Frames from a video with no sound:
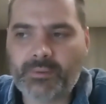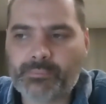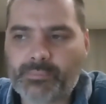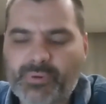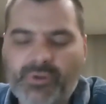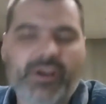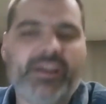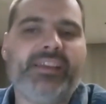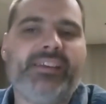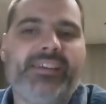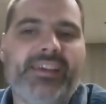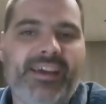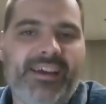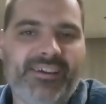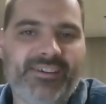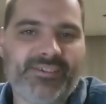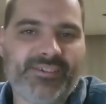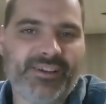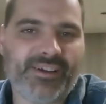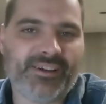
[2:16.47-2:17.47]

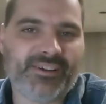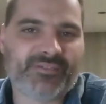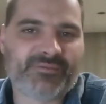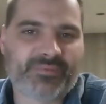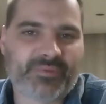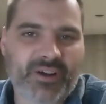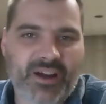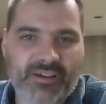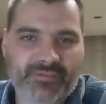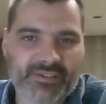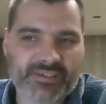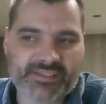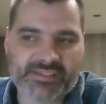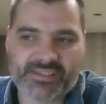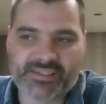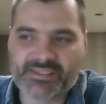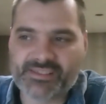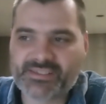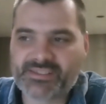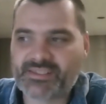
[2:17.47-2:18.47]
breakdown of
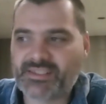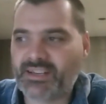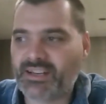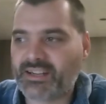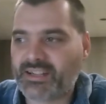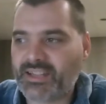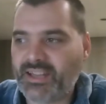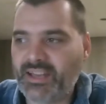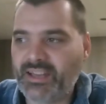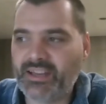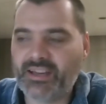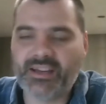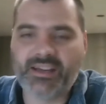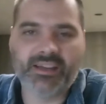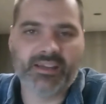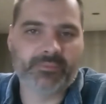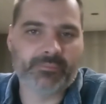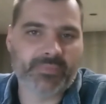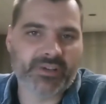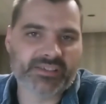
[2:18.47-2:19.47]
provinces, Achaia
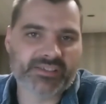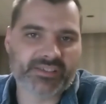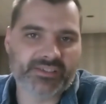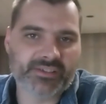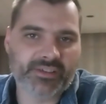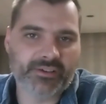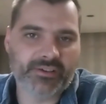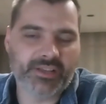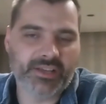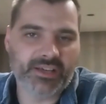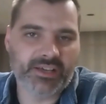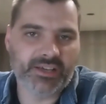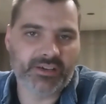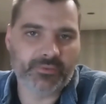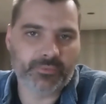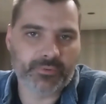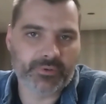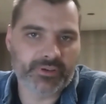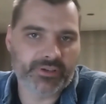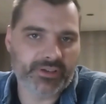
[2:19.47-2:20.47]
and
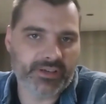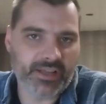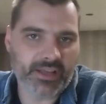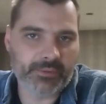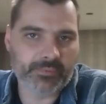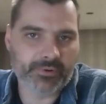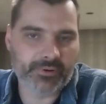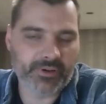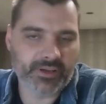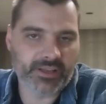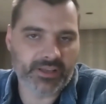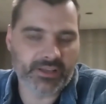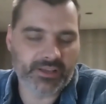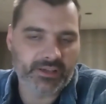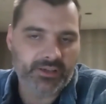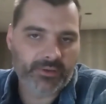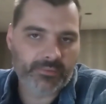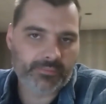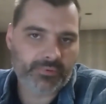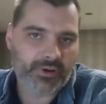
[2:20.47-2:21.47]
Macedonia were
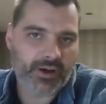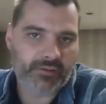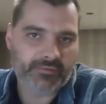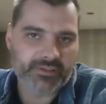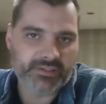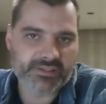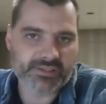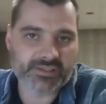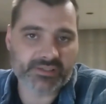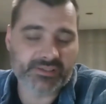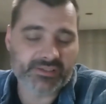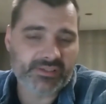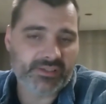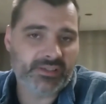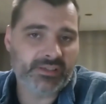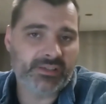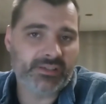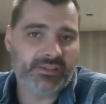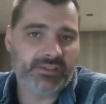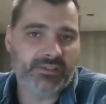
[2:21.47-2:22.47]
neighboring provinces
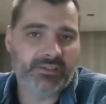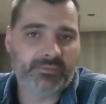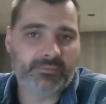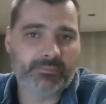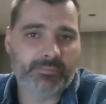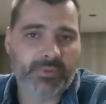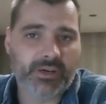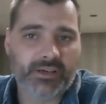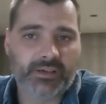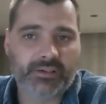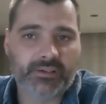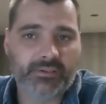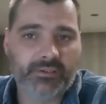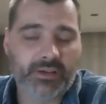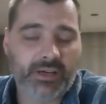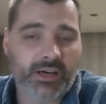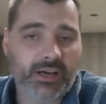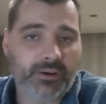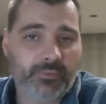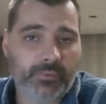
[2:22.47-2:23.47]
in
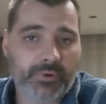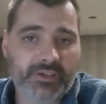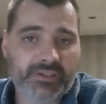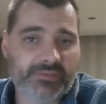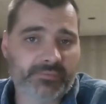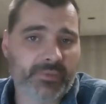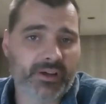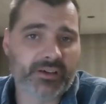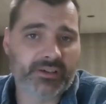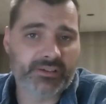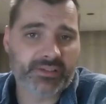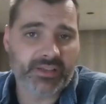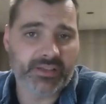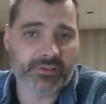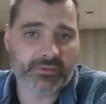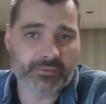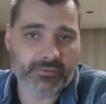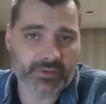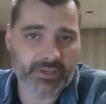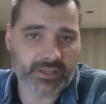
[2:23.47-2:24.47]
what is
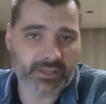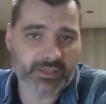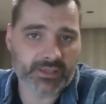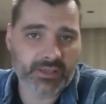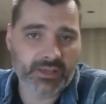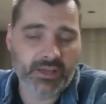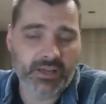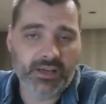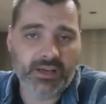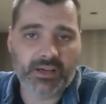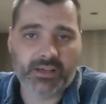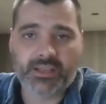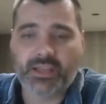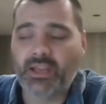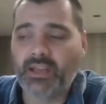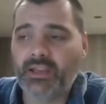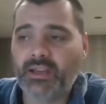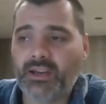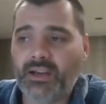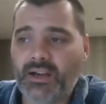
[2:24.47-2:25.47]
modern-day Greek.
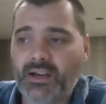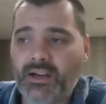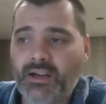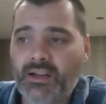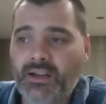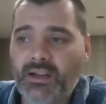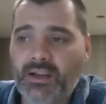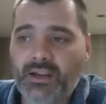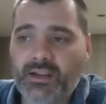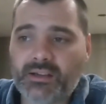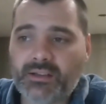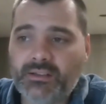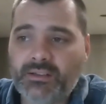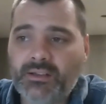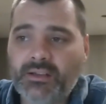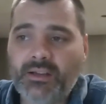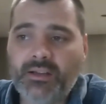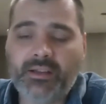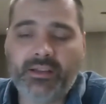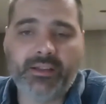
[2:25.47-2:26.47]
Achaia
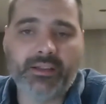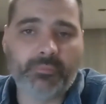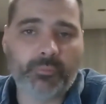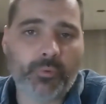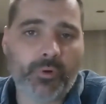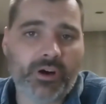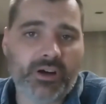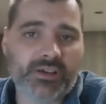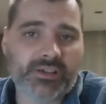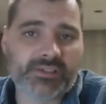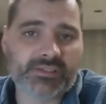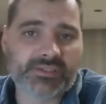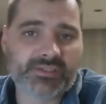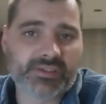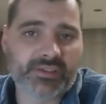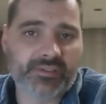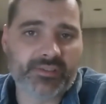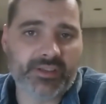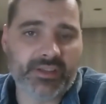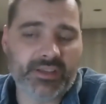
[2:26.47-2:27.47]

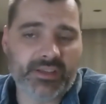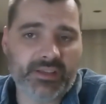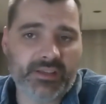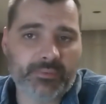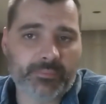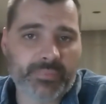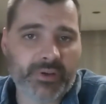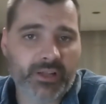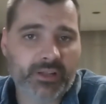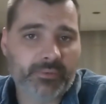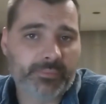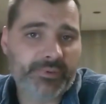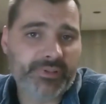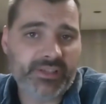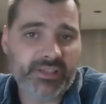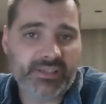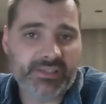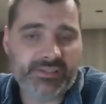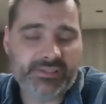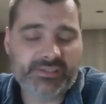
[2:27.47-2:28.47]
was the
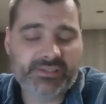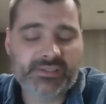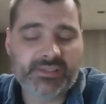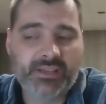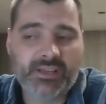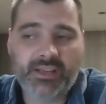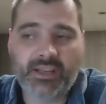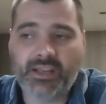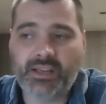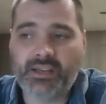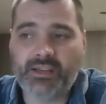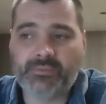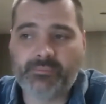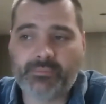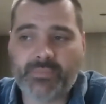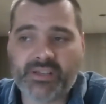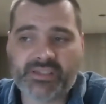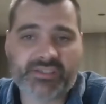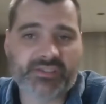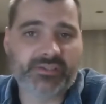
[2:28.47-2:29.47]
Peloponnese, and
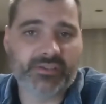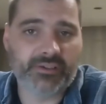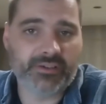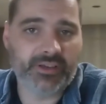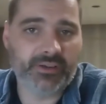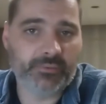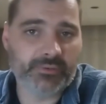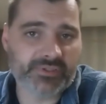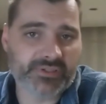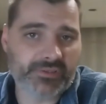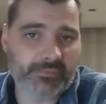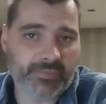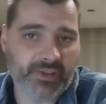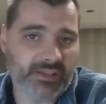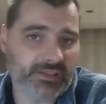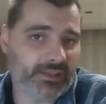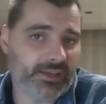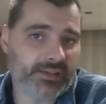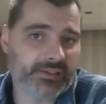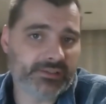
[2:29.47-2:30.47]
Macedonia was the
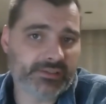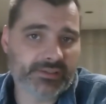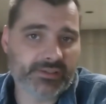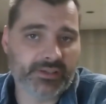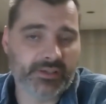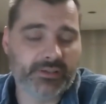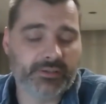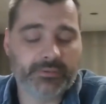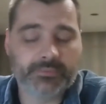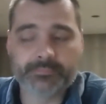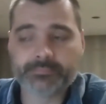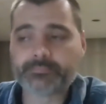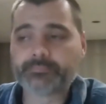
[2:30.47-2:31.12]
mainland. So